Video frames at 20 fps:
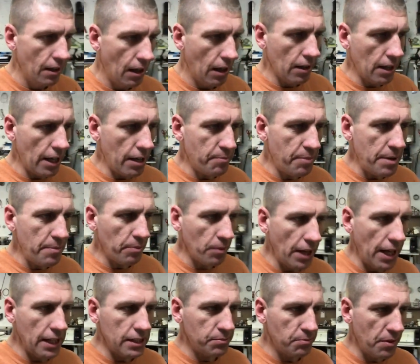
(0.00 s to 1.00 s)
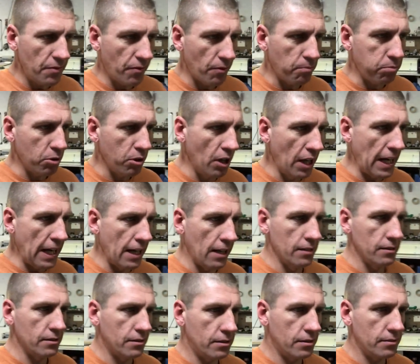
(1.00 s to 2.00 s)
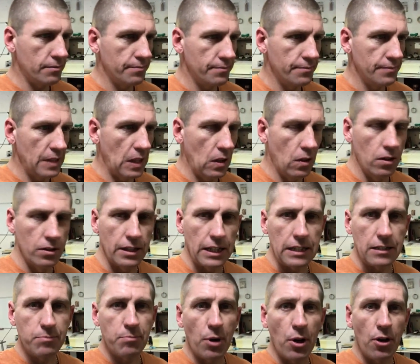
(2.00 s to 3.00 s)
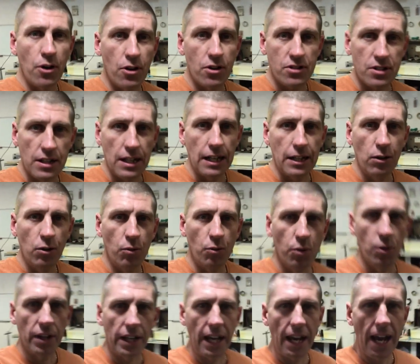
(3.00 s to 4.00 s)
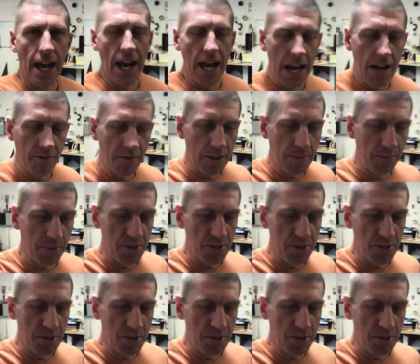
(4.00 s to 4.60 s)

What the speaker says: a lot of people ask me for plans on these burners, and I don't really have them